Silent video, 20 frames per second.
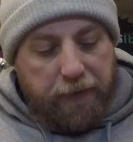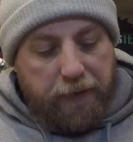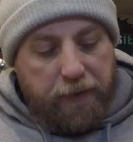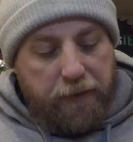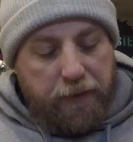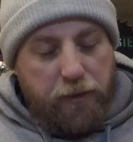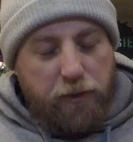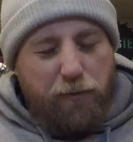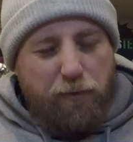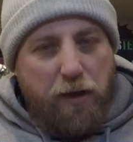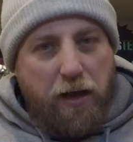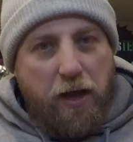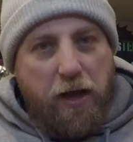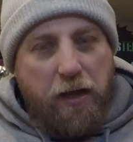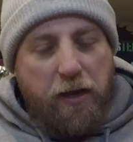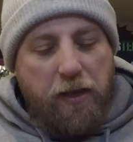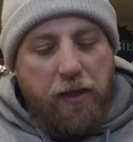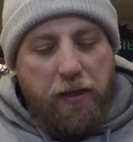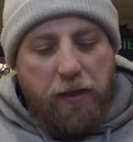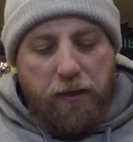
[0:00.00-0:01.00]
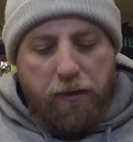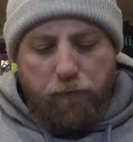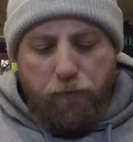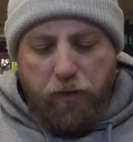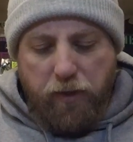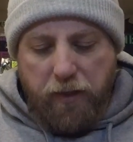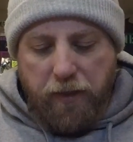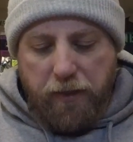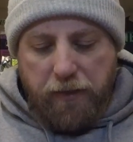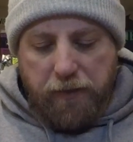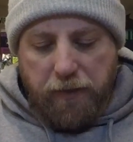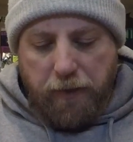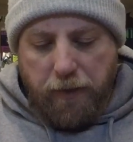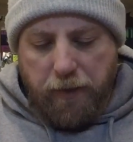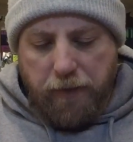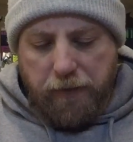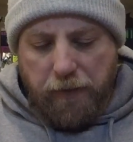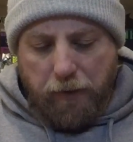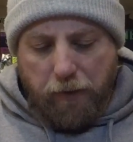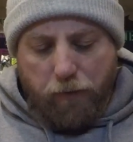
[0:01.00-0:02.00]
This rod really is
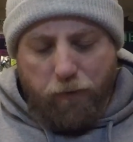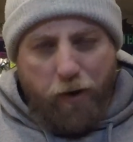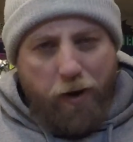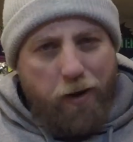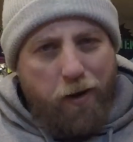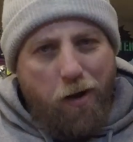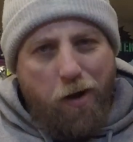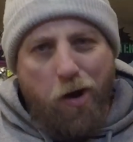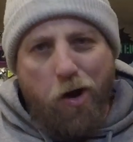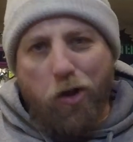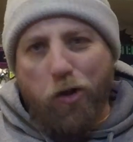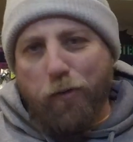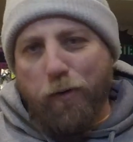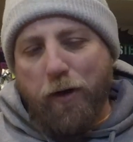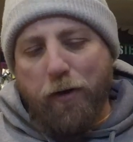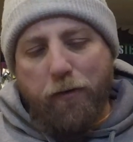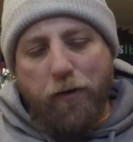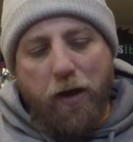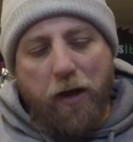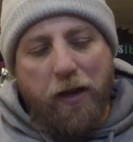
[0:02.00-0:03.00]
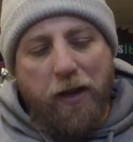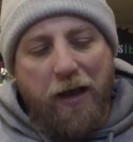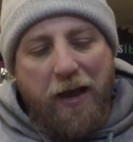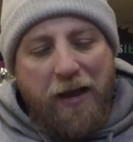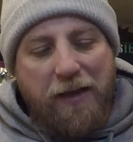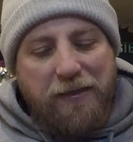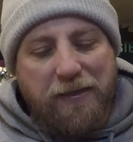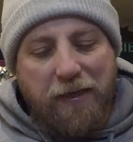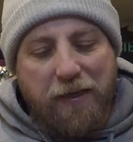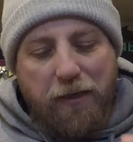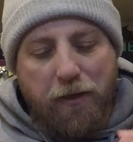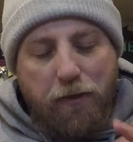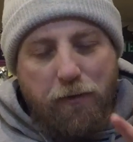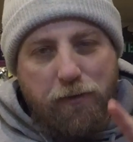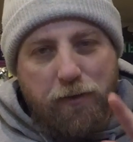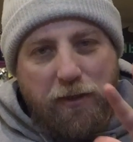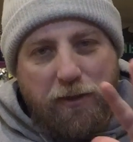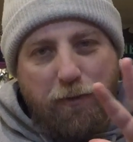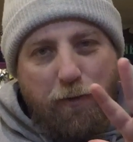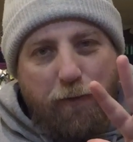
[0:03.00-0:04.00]
a great all-around rod. I tend to use
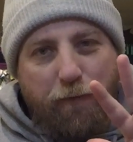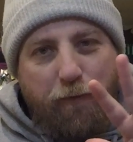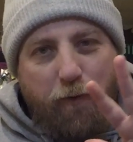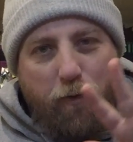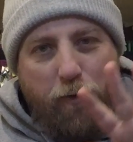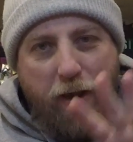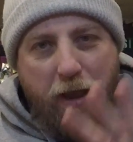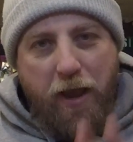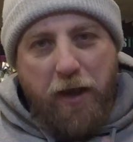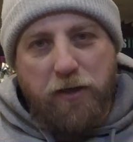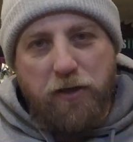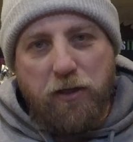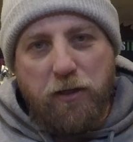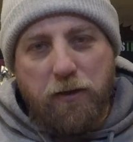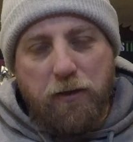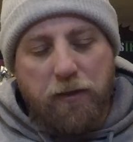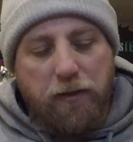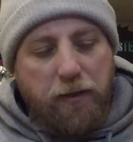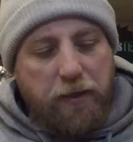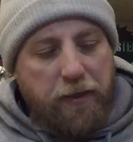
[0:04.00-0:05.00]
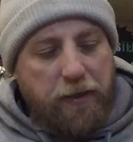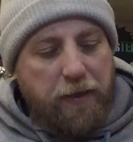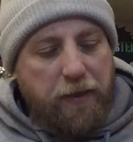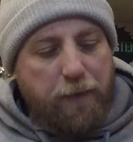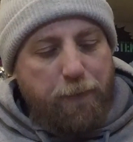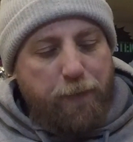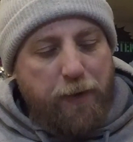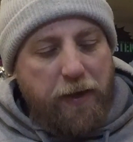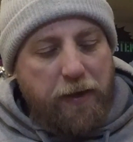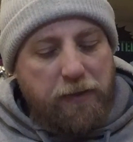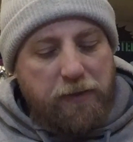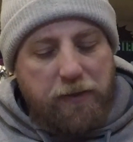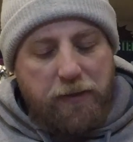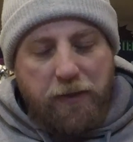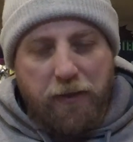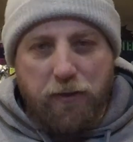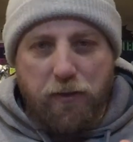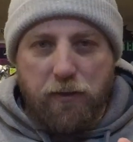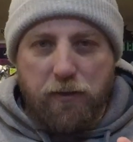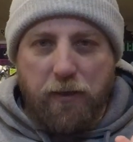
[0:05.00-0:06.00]
this one for reaction baits,
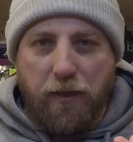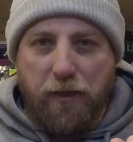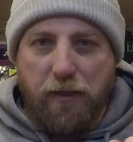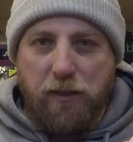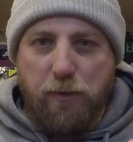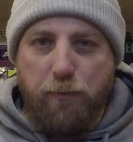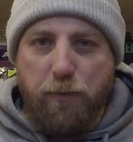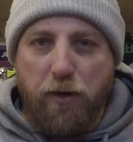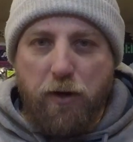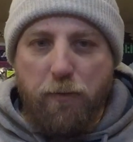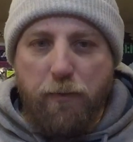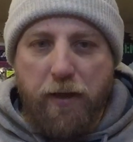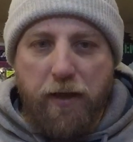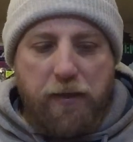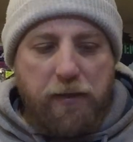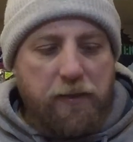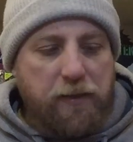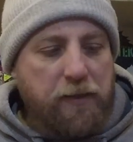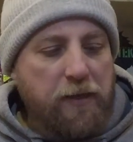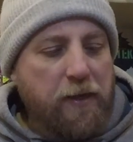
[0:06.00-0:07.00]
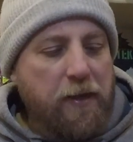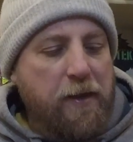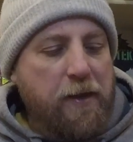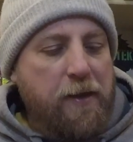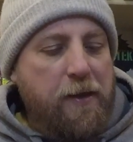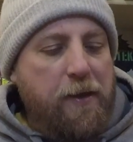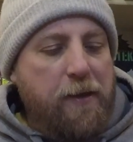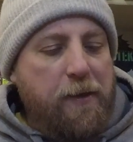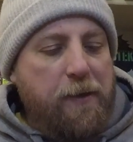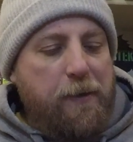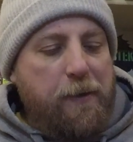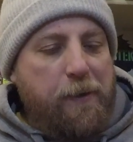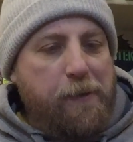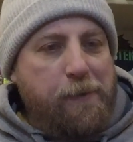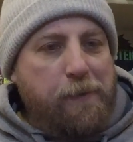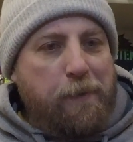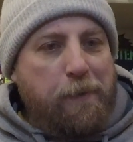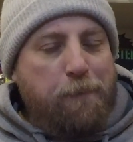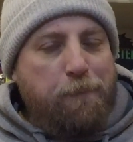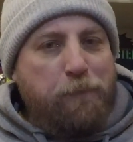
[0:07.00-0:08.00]
such as like spinner baits,
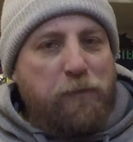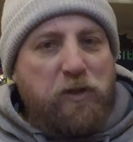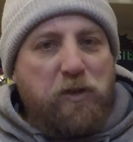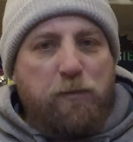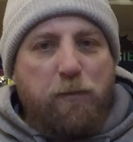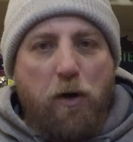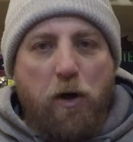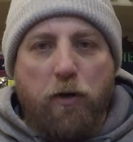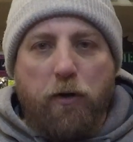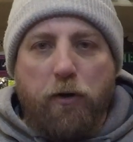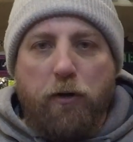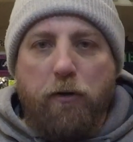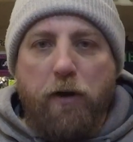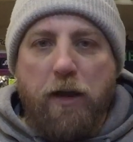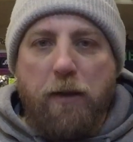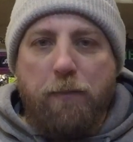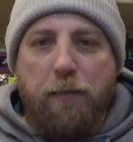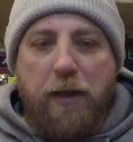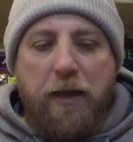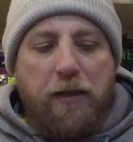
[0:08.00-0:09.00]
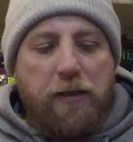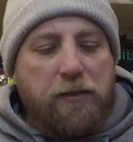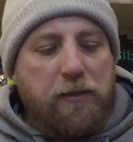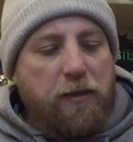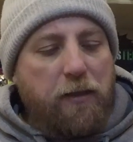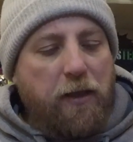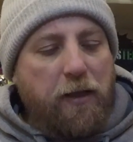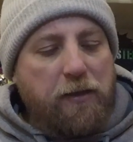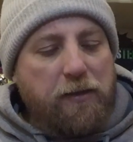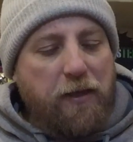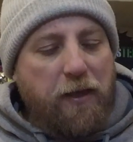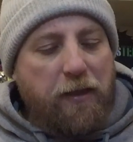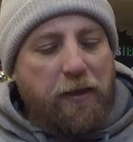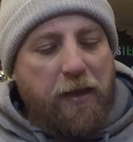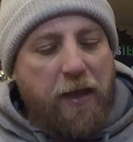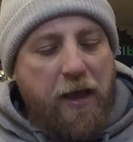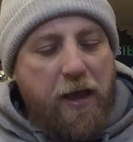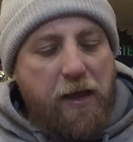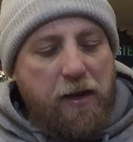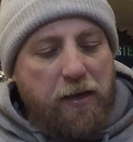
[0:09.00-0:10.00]
smaller crankbaits, things like
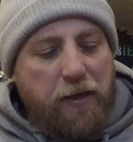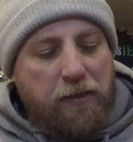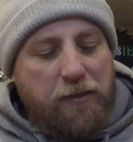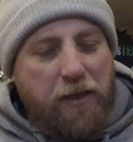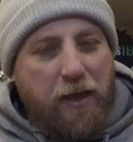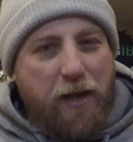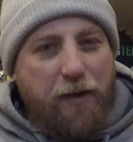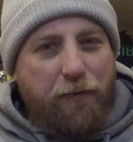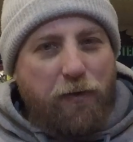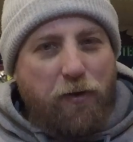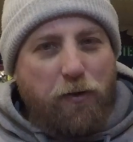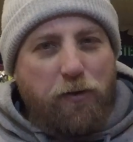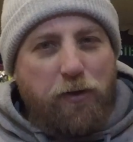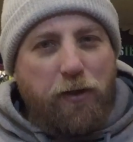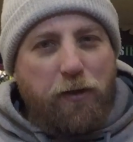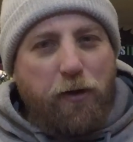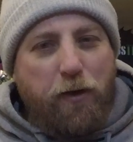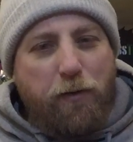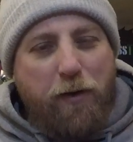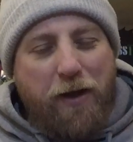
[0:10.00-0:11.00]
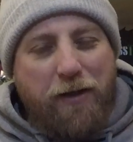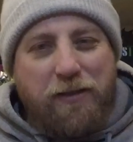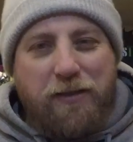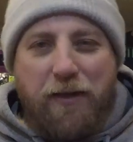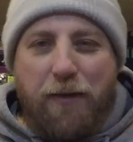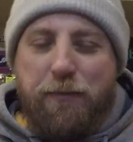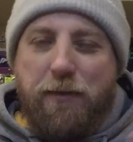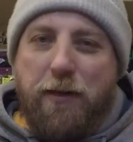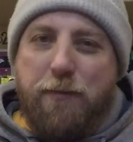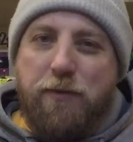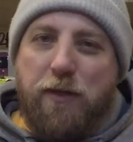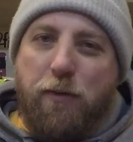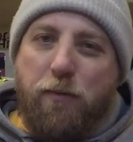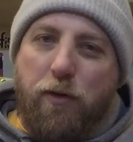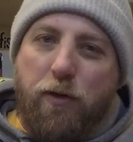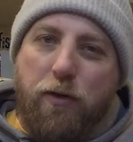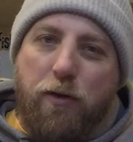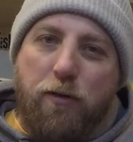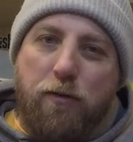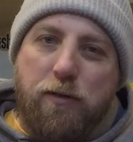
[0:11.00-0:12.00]
that. It's kind of a utility rod. Sometimes I
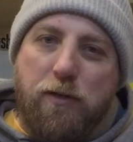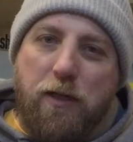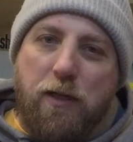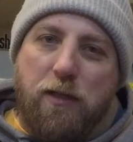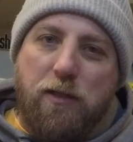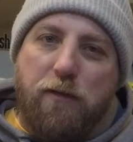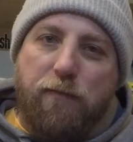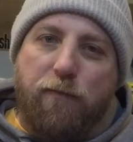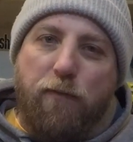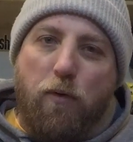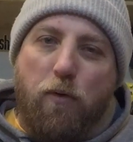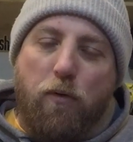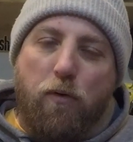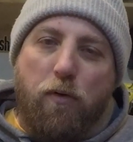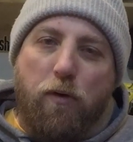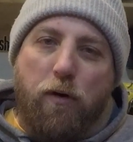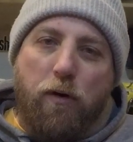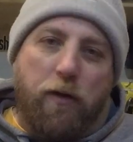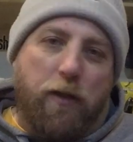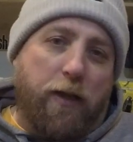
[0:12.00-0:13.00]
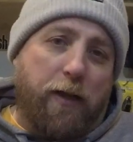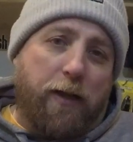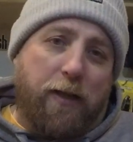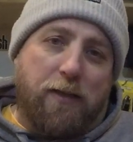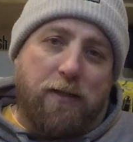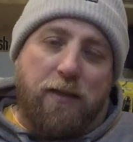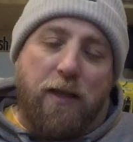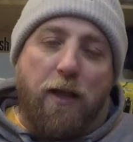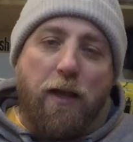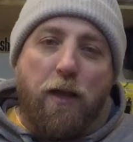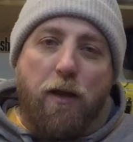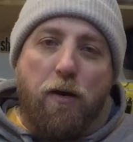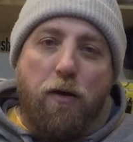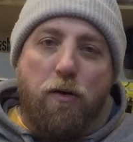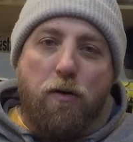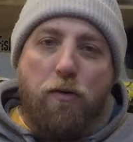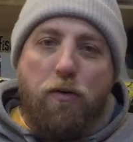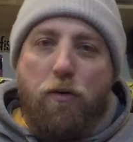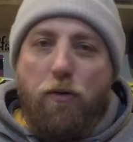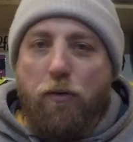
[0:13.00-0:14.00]
will use this for like a
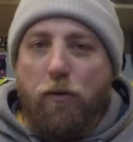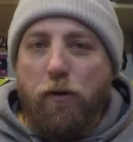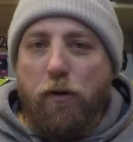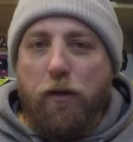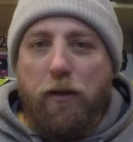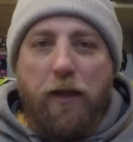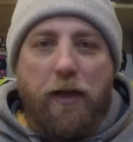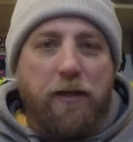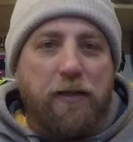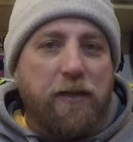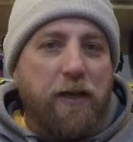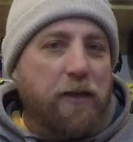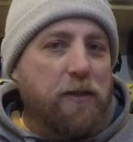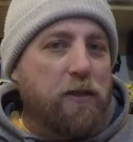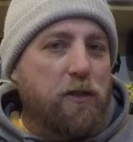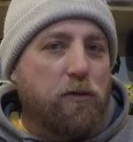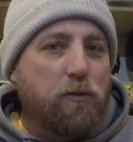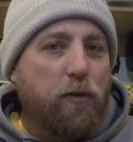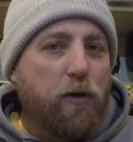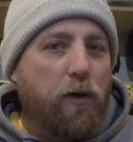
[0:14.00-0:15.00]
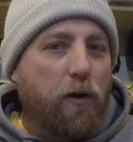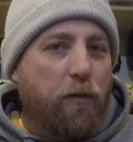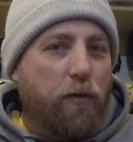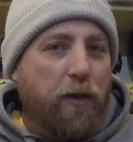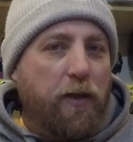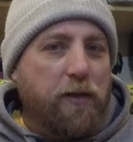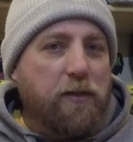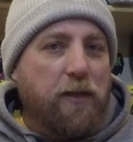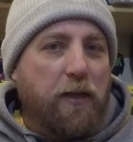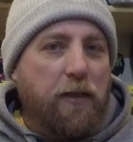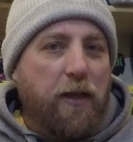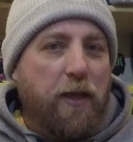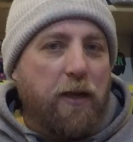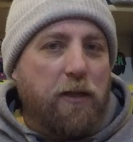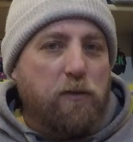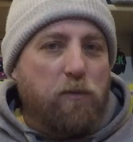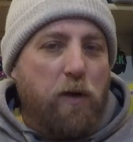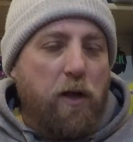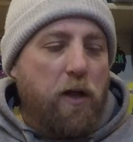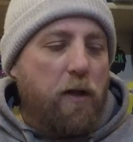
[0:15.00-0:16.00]
Senko or a light Texas rig or things like that
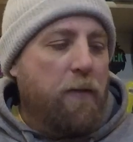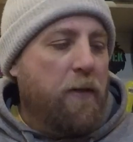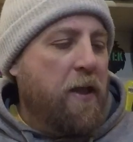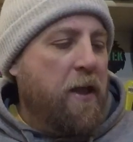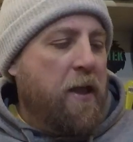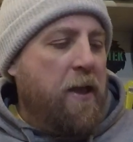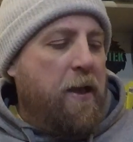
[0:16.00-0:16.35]
as well.